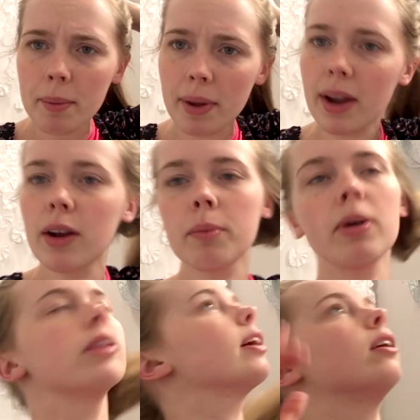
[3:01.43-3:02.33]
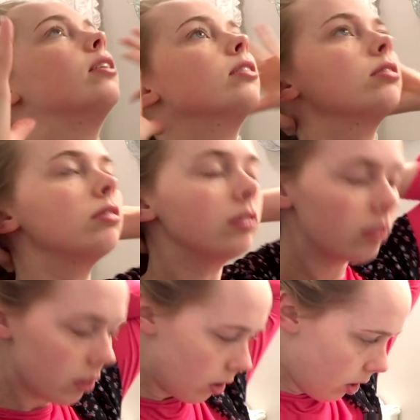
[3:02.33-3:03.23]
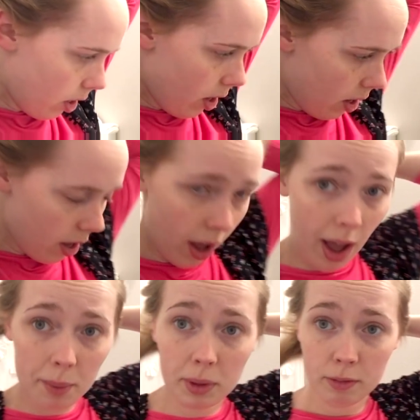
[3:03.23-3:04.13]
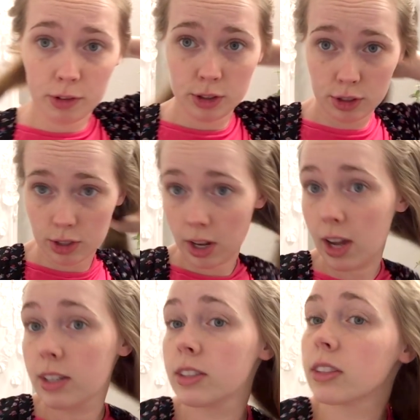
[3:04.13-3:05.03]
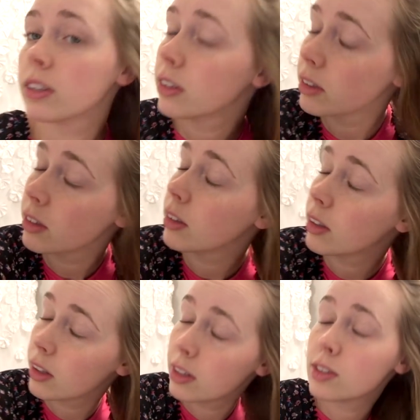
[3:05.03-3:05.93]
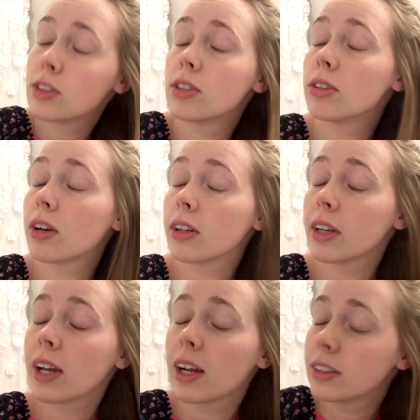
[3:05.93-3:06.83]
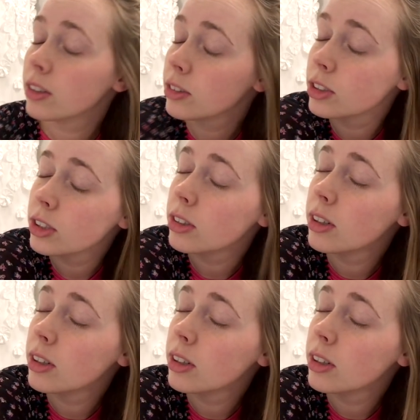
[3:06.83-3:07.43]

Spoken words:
my hair in a ponytail? I'm confused, you guys. It's too early, I told you.